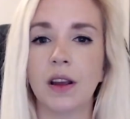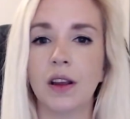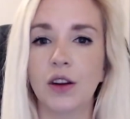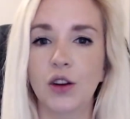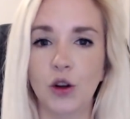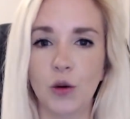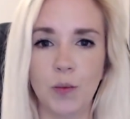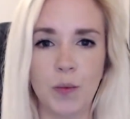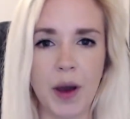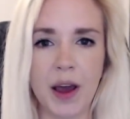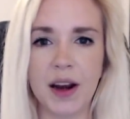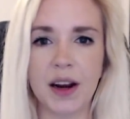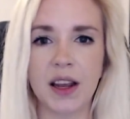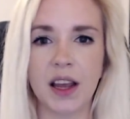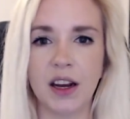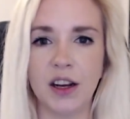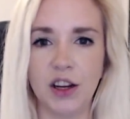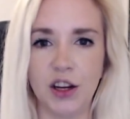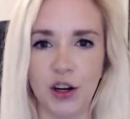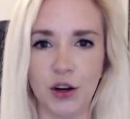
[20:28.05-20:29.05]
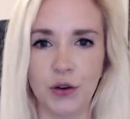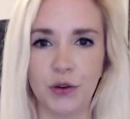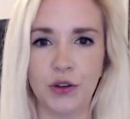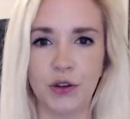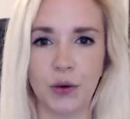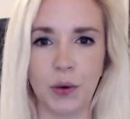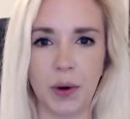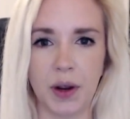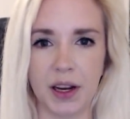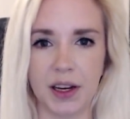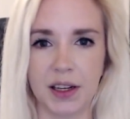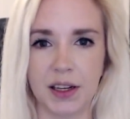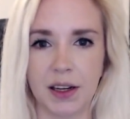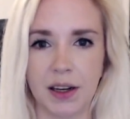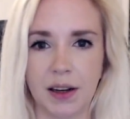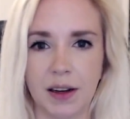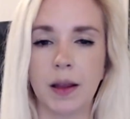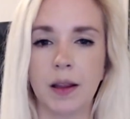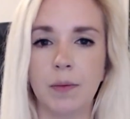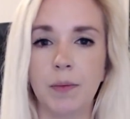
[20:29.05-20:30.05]
You better get used to it,
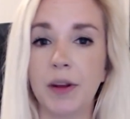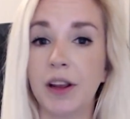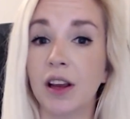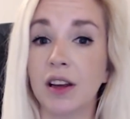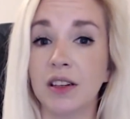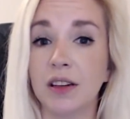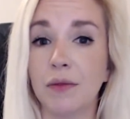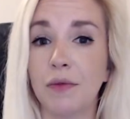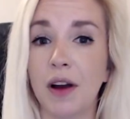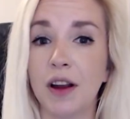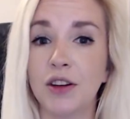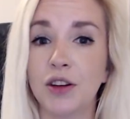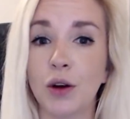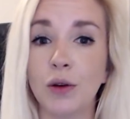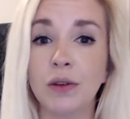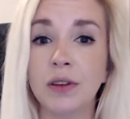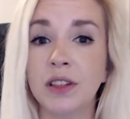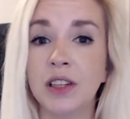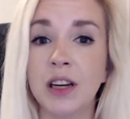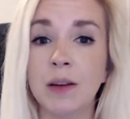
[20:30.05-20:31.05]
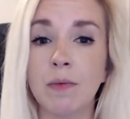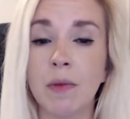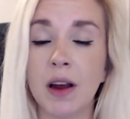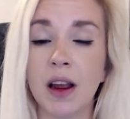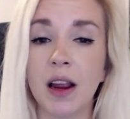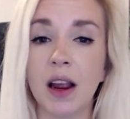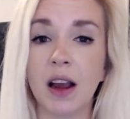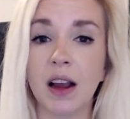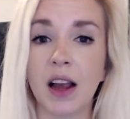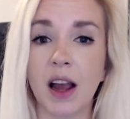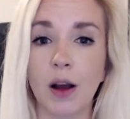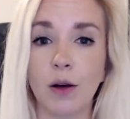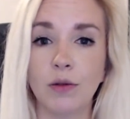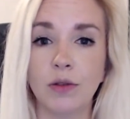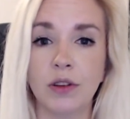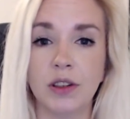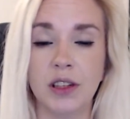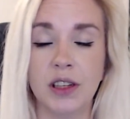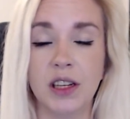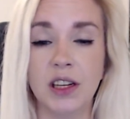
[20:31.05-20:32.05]
because if I don't see my
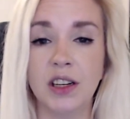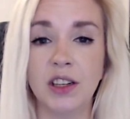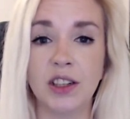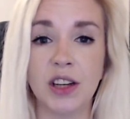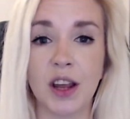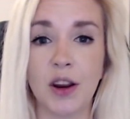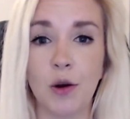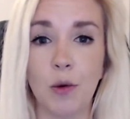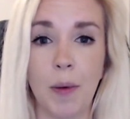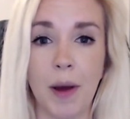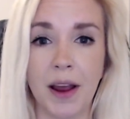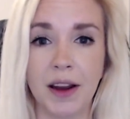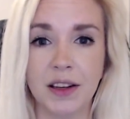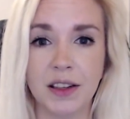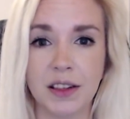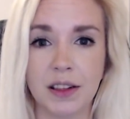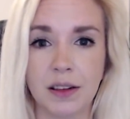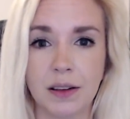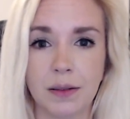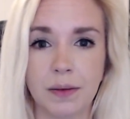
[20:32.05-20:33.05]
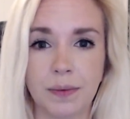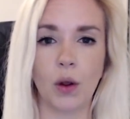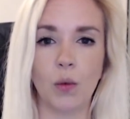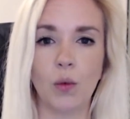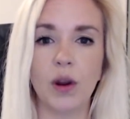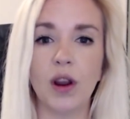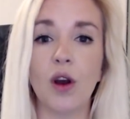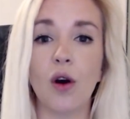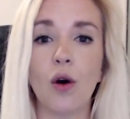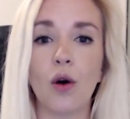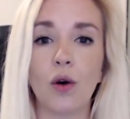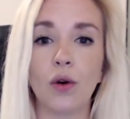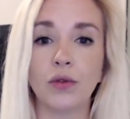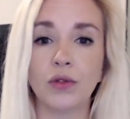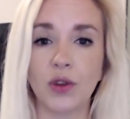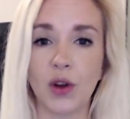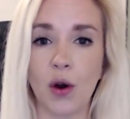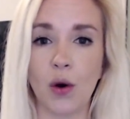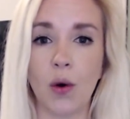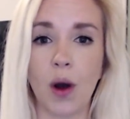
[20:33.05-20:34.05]
account de-shadowbanned, we all
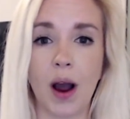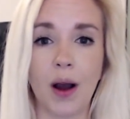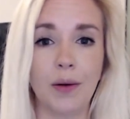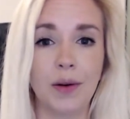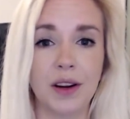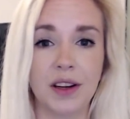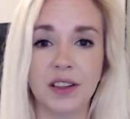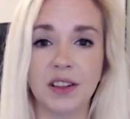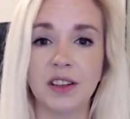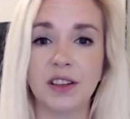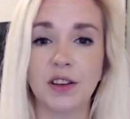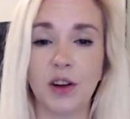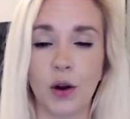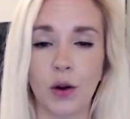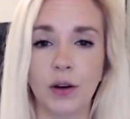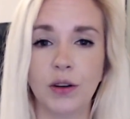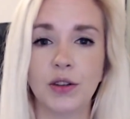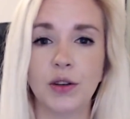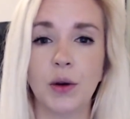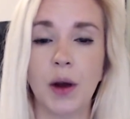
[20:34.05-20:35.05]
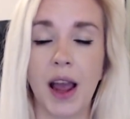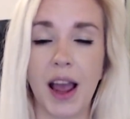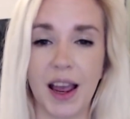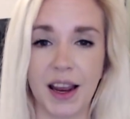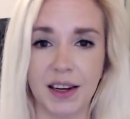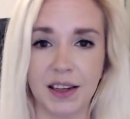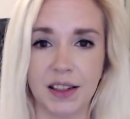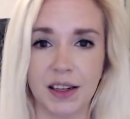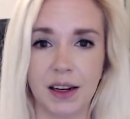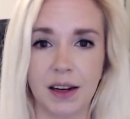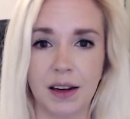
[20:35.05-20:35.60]
know how this is going to end.